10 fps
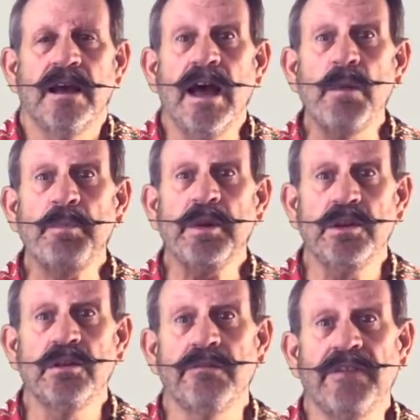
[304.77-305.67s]
up
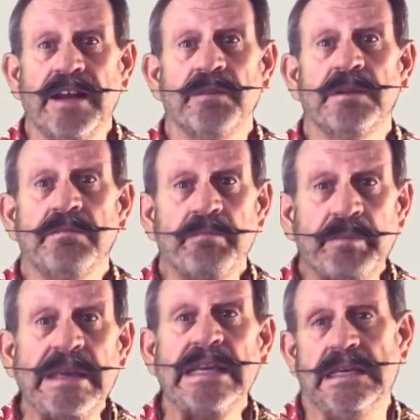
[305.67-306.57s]
your vitamin
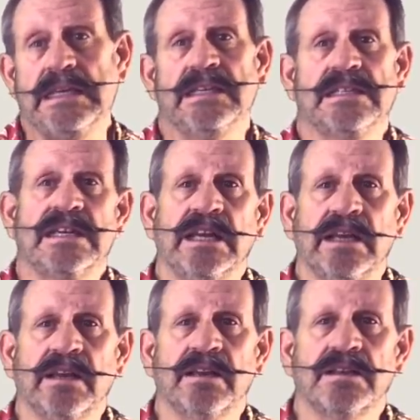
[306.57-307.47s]
B
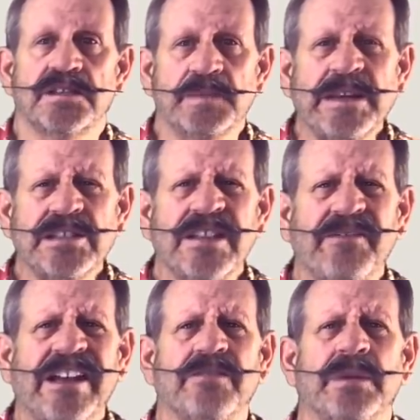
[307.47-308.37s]
intake, especially
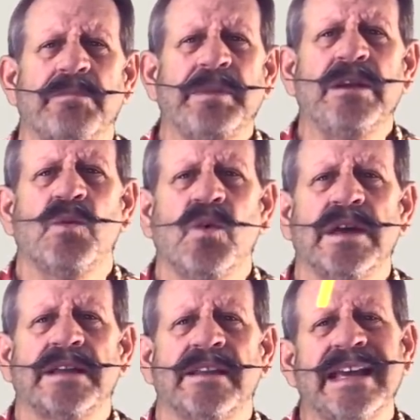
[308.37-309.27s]
vitamin
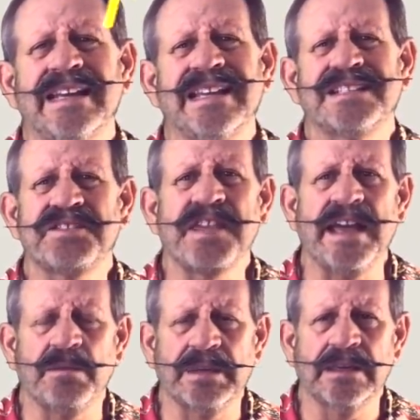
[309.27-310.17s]
B1. That is
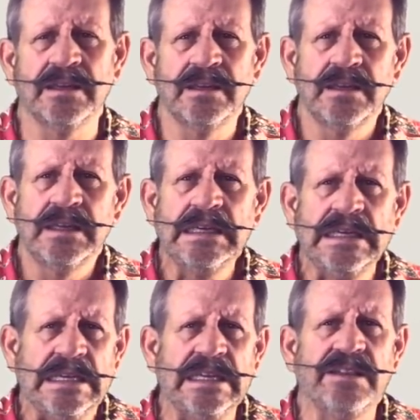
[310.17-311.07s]
thiamine.
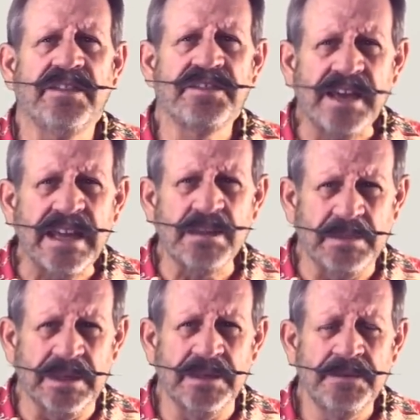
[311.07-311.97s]
And
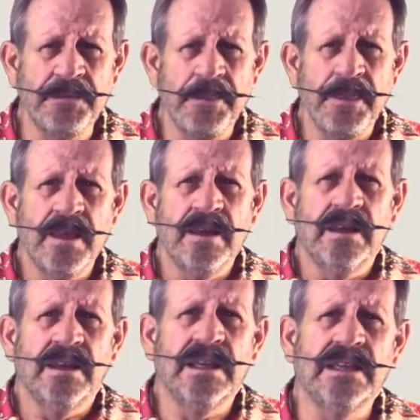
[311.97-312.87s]
thiamine,
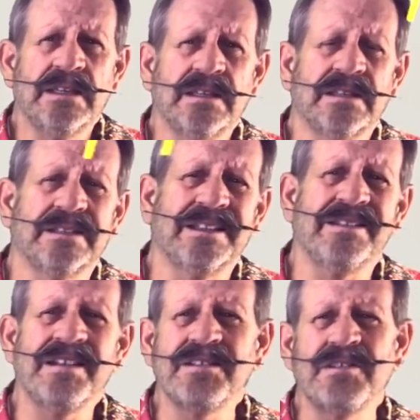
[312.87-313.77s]
eh,
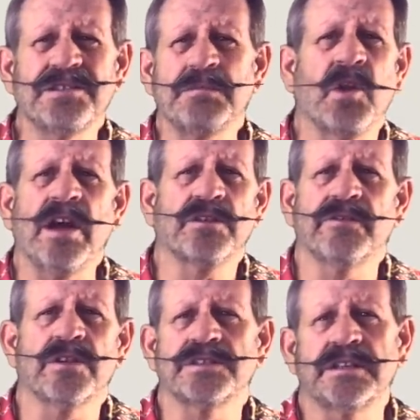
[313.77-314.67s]
there, there's some
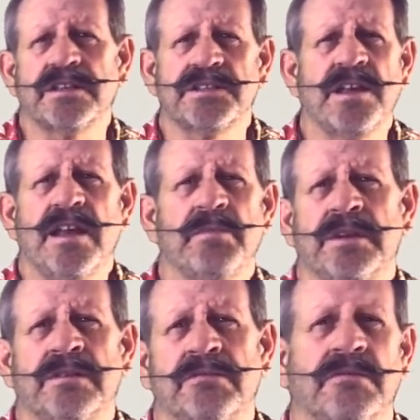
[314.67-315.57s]
controversy. Does
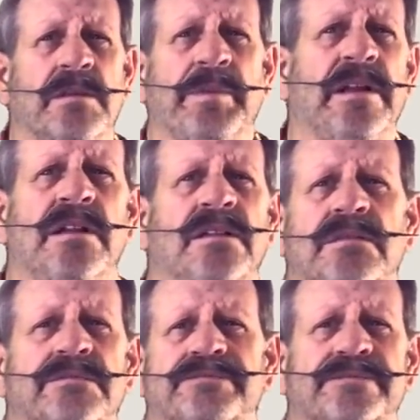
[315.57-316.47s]
thiamine
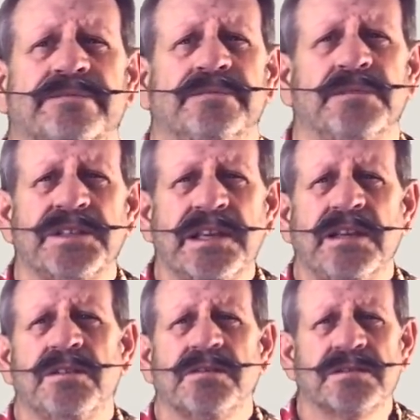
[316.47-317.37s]
repel
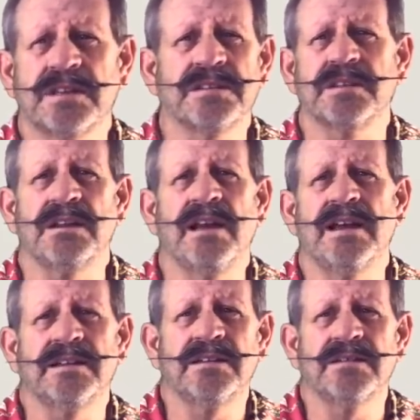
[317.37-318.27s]
mosquitoes? Does it
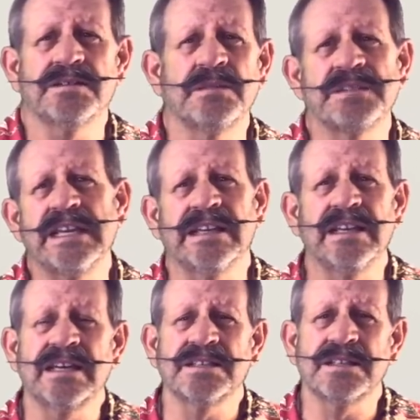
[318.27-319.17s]
not? You know, some say it
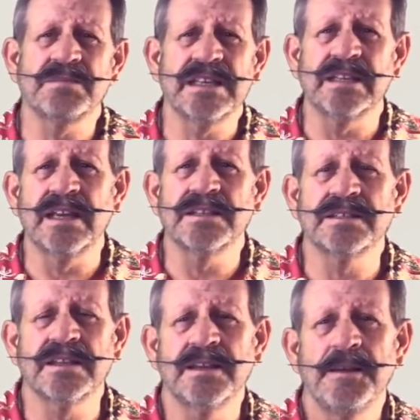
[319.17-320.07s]
does, some say it
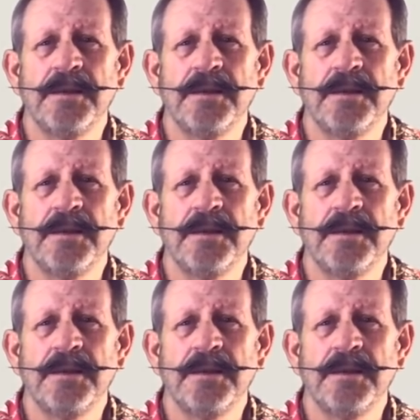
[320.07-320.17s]
doesn't.